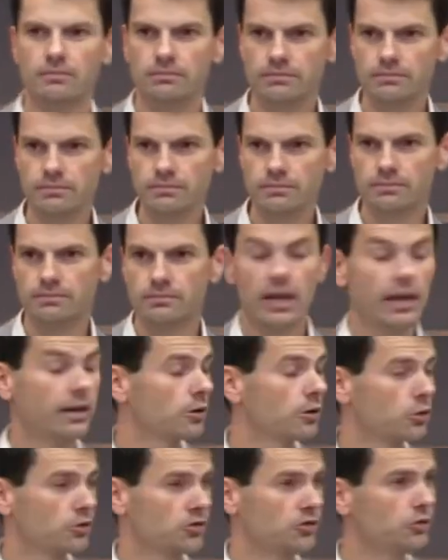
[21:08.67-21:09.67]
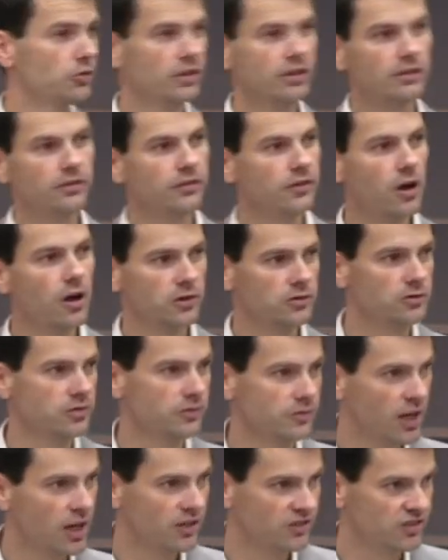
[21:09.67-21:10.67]
and of course, using the doctrine of
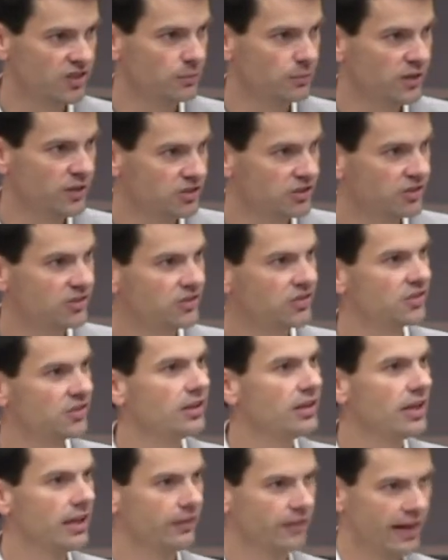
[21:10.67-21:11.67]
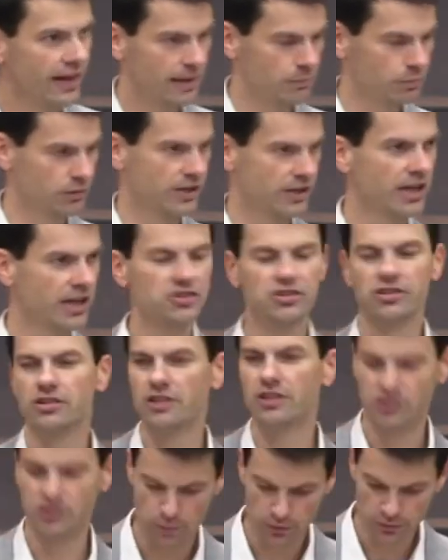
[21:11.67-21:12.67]
God's omniscience in that application
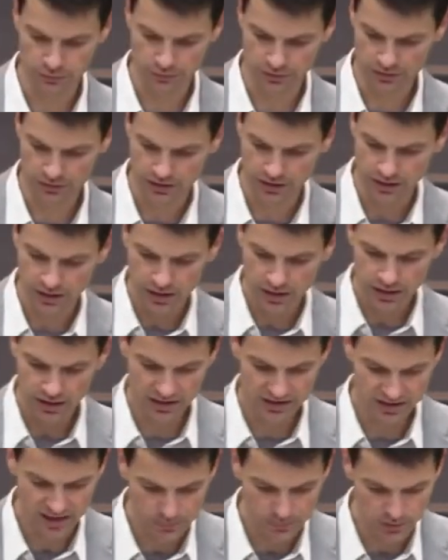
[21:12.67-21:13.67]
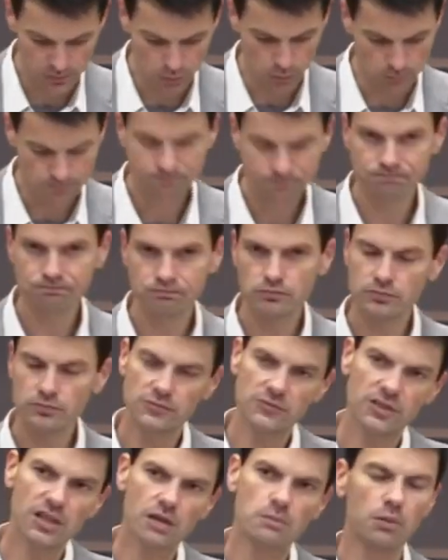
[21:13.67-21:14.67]
is perfectly acceptable.
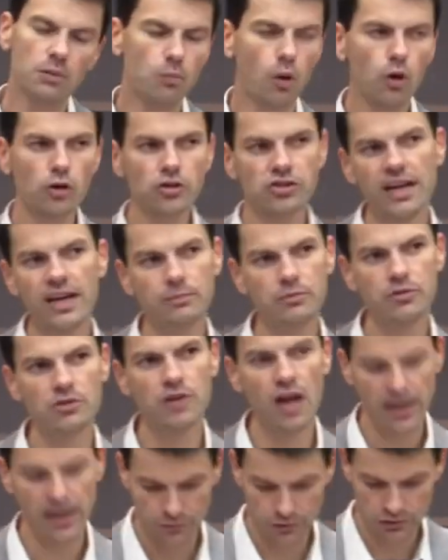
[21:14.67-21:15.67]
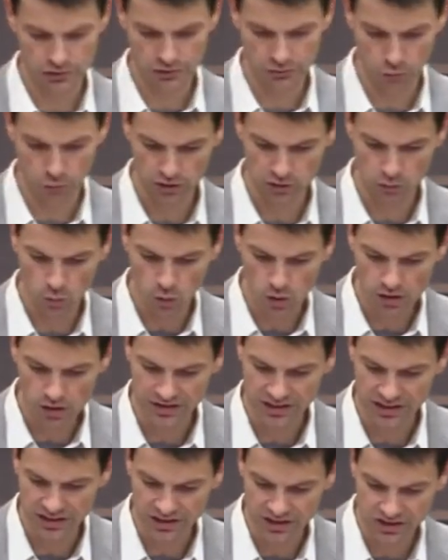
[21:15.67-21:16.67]
But Mark chapter 9, verse 41
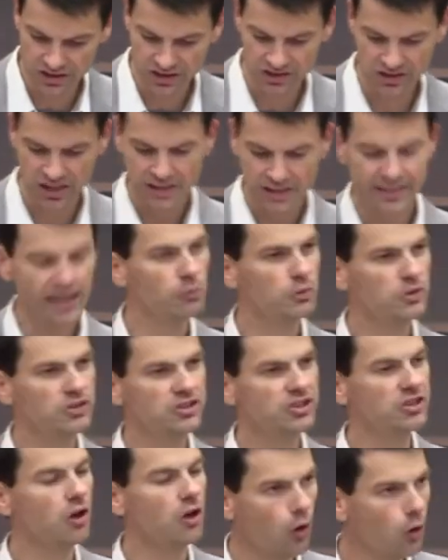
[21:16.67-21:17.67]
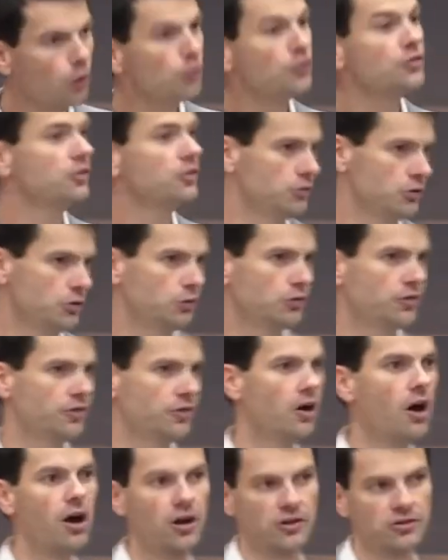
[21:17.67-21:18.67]
teaches us that we should also use the
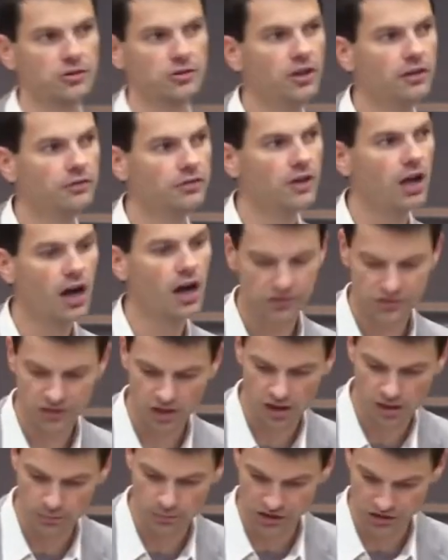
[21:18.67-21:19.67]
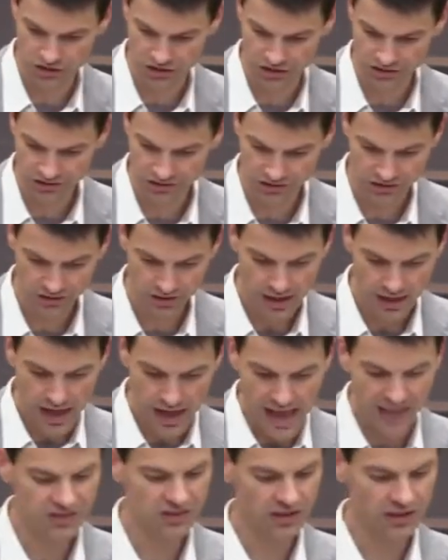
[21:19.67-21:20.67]
doctrine of God's omniscience
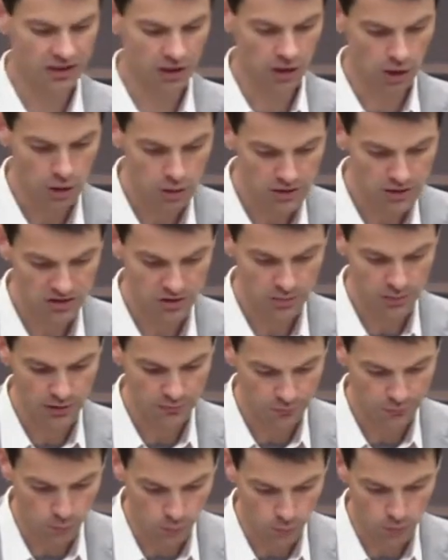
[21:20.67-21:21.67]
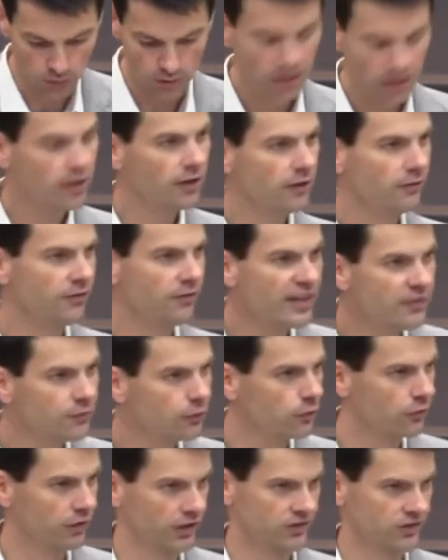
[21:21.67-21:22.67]
as an encouragement for
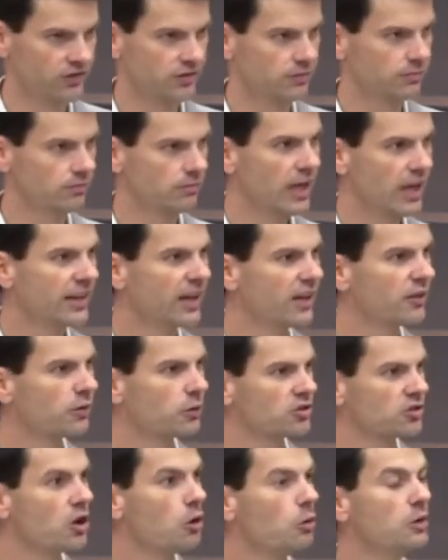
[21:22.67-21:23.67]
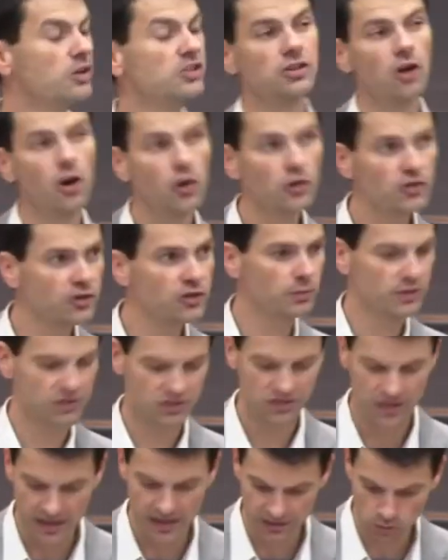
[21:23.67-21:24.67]
faithfulness. In other words, we should also be
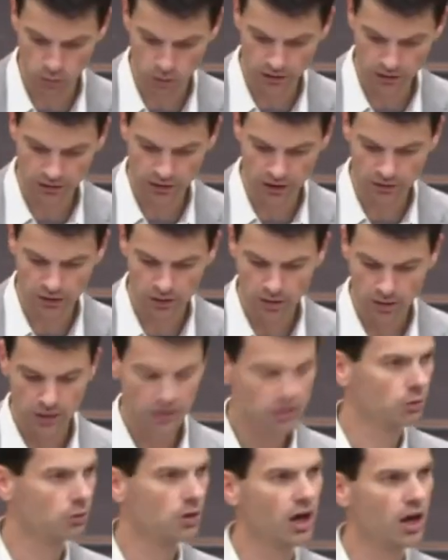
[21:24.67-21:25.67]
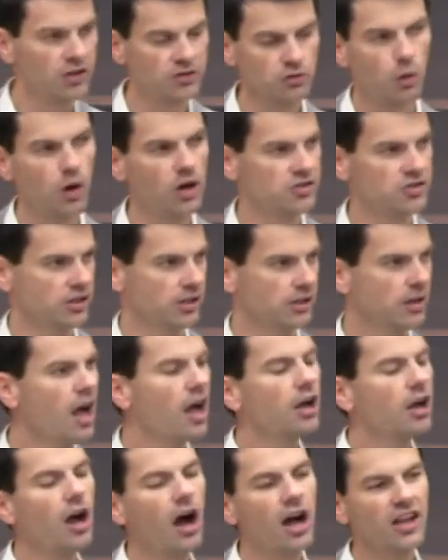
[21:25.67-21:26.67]
saying to one another, you know, God's watching,
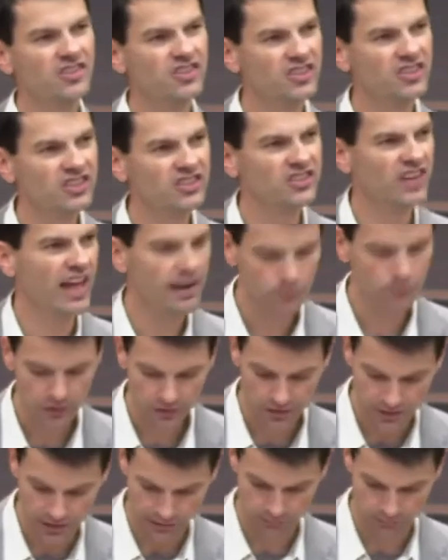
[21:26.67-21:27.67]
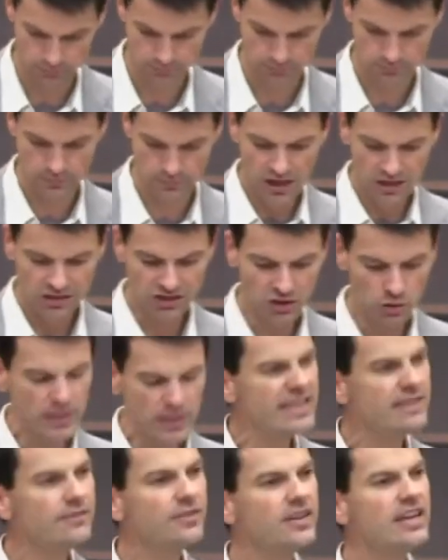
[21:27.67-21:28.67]
God sees everything. So
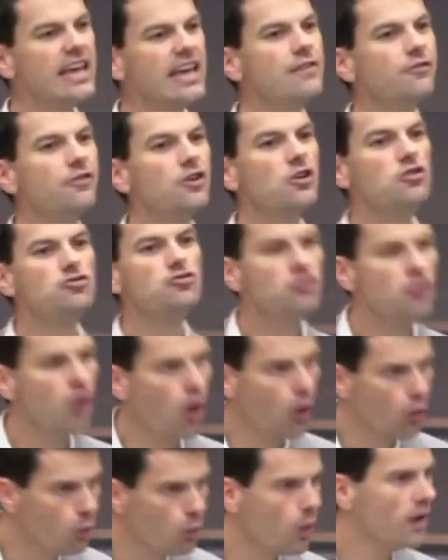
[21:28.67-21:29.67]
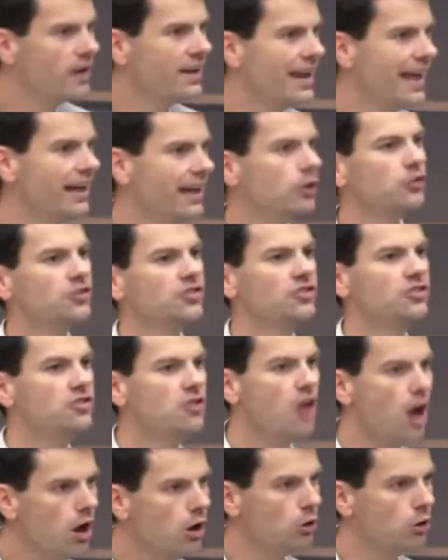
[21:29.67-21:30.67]
even if no one else
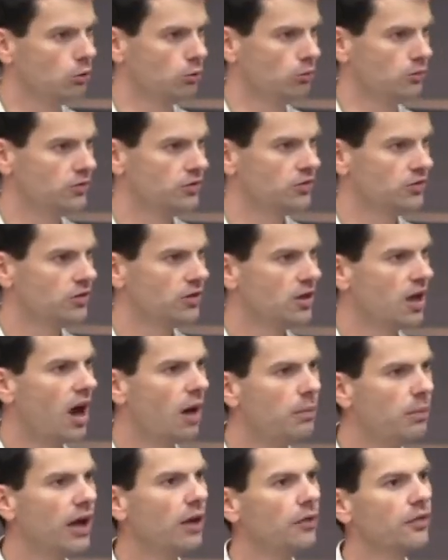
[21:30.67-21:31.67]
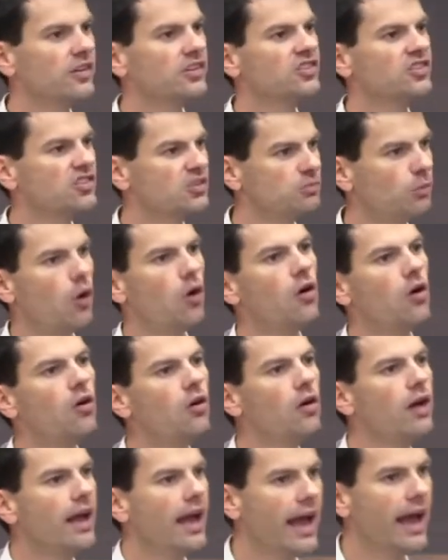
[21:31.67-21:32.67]
knows about this small
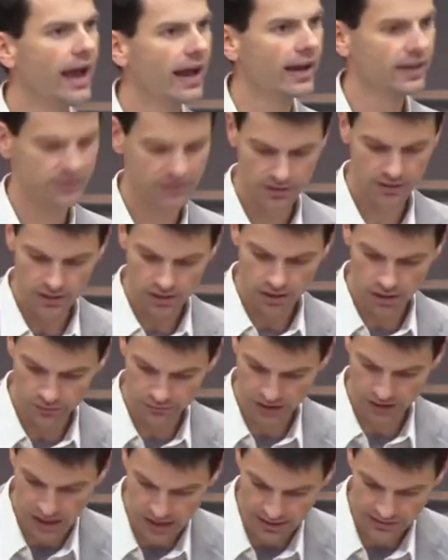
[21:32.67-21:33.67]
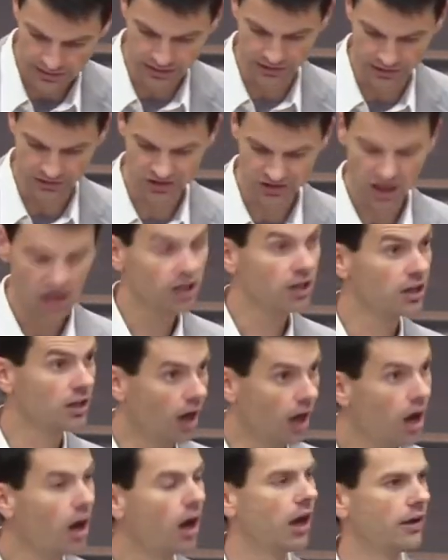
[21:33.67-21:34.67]
act of kindness,
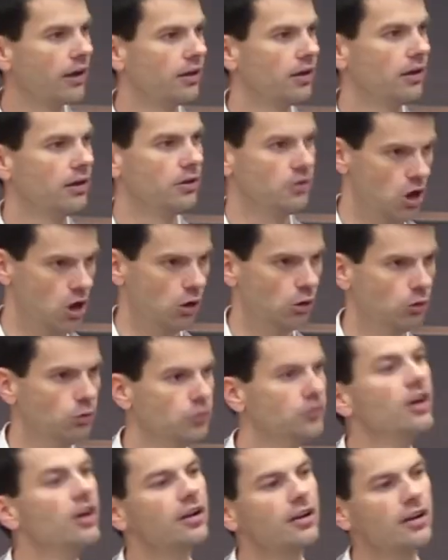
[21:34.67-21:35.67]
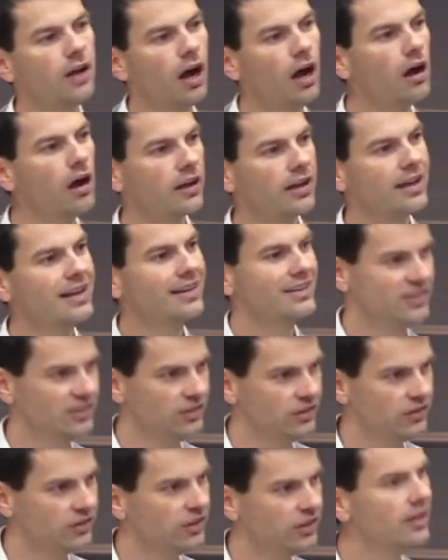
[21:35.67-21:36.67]
God knows, God
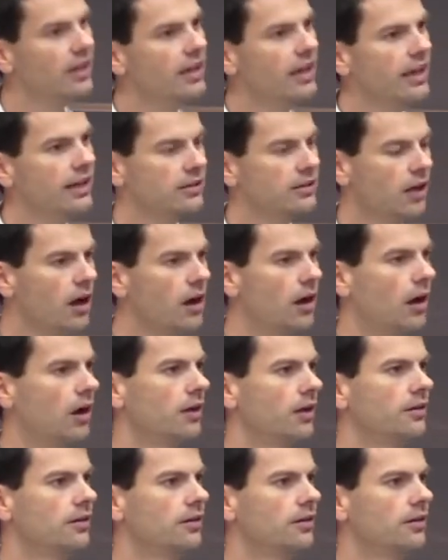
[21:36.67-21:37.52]
sees it, and God